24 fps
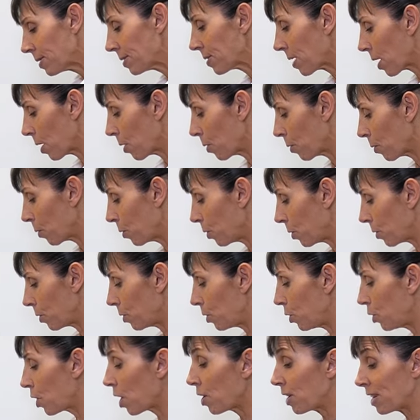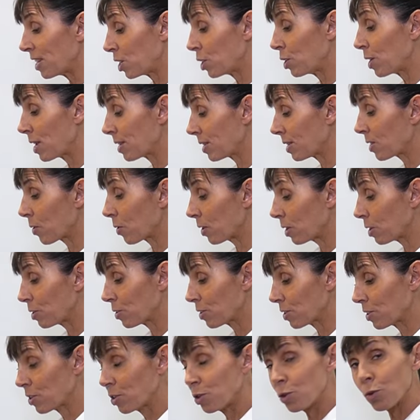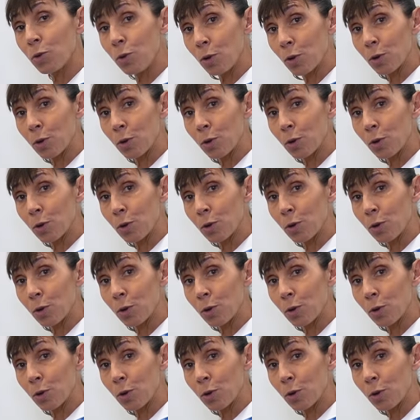So you don't need to necessarily use a stool.